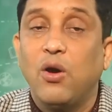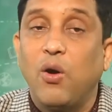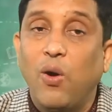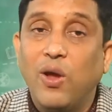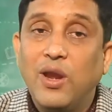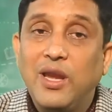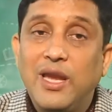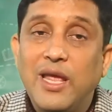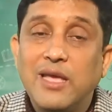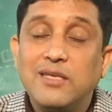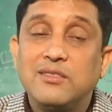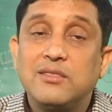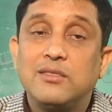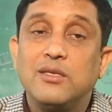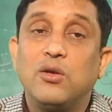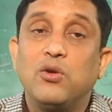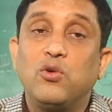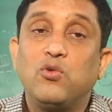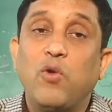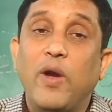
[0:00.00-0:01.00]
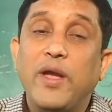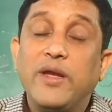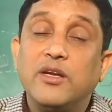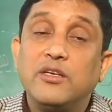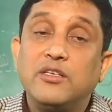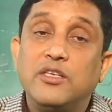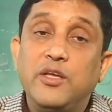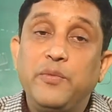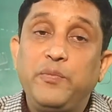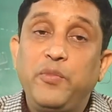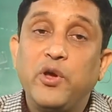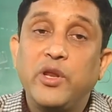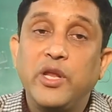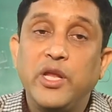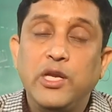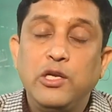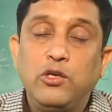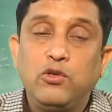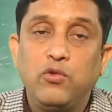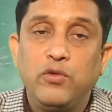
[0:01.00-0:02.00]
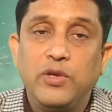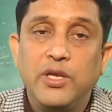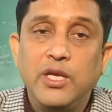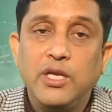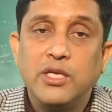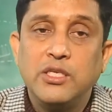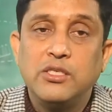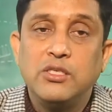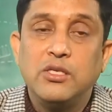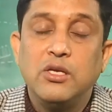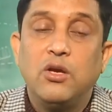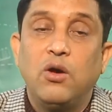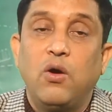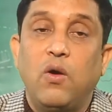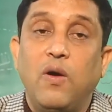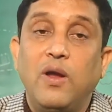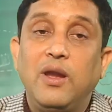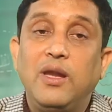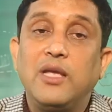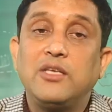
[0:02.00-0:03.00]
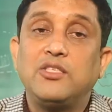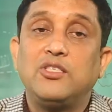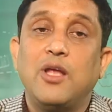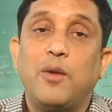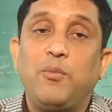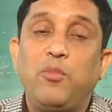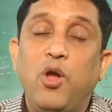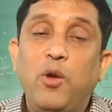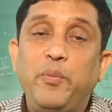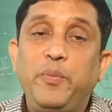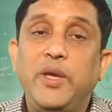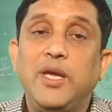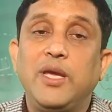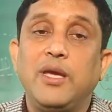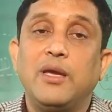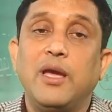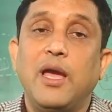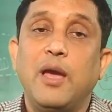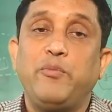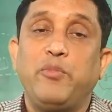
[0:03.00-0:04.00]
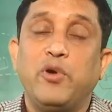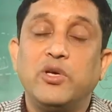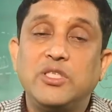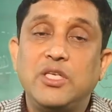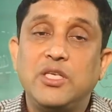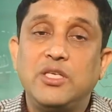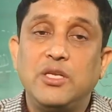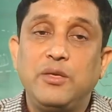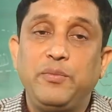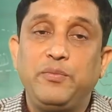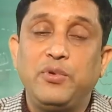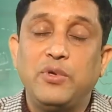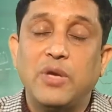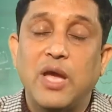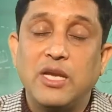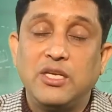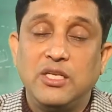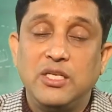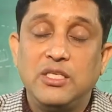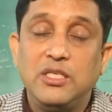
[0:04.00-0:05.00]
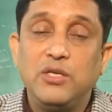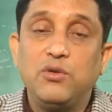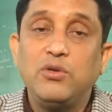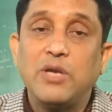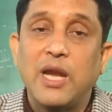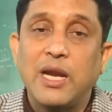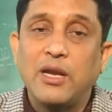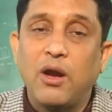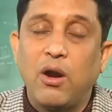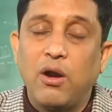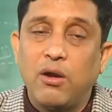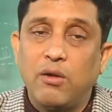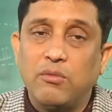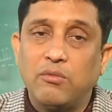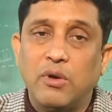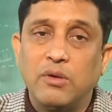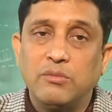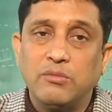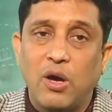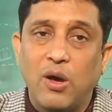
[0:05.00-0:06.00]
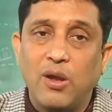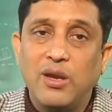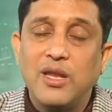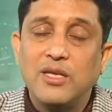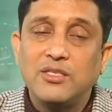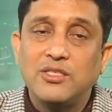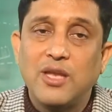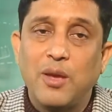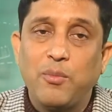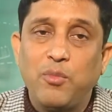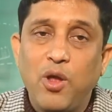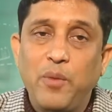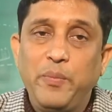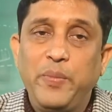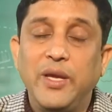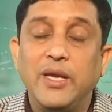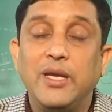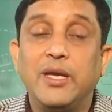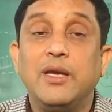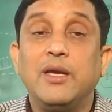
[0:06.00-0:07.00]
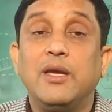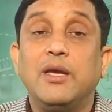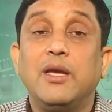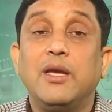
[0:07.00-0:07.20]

Unless going deeper into it, unless developing a positive attitude and unless developing